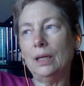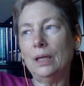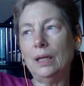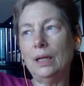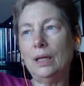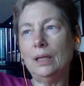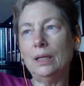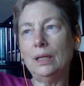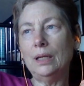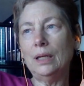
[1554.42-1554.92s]

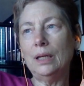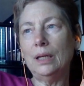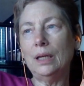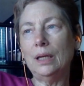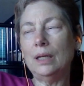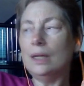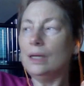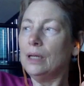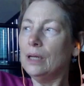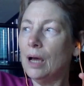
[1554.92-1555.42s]
in
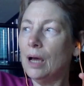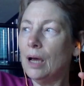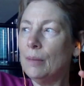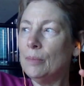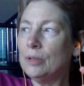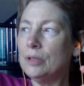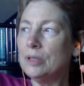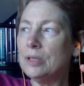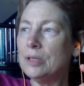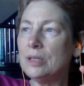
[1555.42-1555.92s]
an
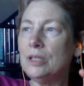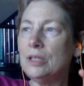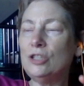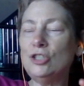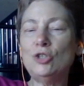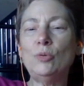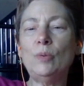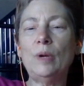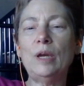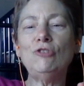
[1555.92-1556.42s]
anomalous
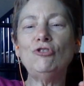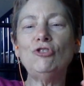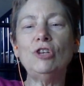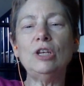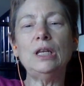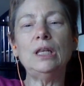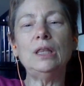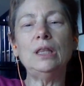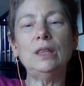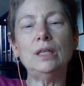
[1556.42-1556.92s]

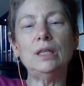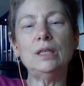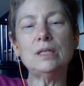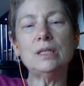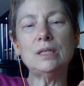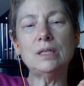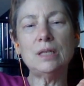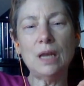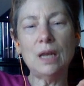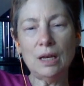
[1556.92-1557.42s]
situation in the
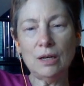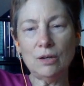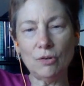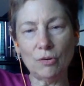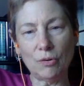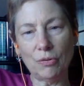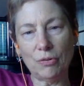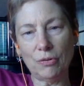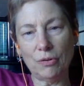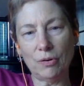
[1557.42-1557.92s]

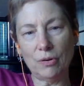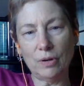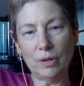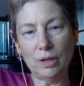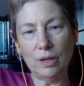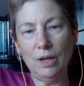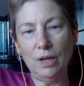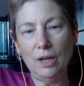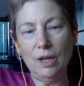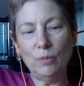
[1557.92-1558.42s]
standard
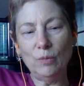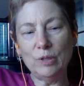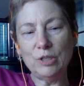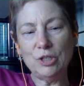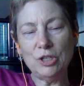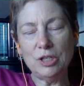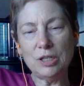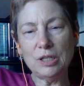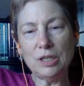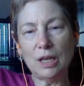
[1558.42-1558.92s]
theory,
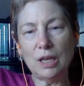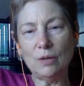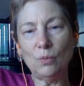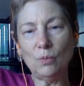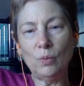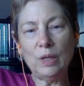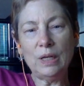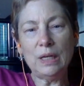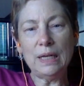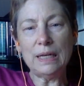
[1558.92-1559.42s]
which is that
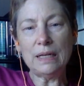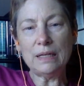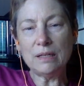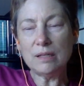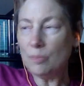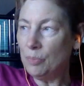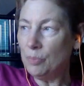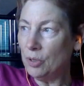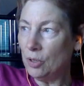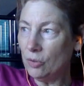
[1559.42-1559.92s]
we
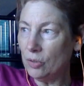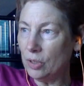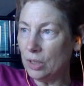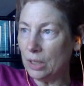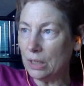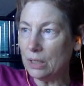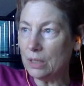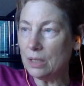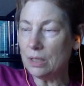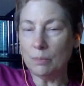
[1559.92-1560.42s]

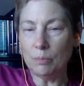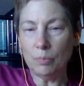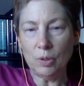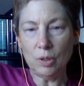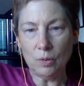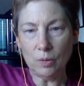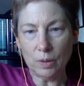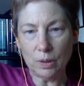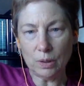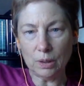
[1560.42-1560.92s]
experience
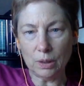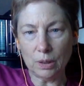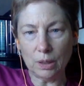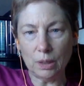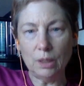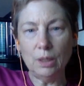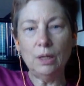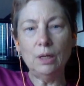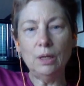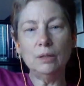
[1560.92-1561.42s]

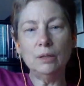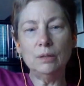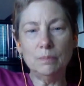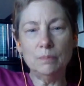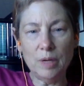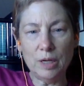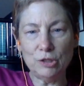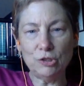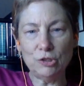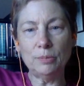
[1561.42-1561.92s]
empirically
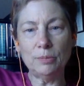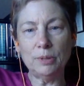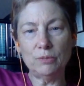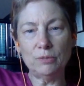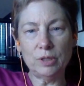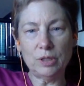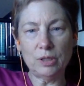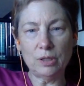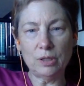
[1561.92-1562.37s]
measurement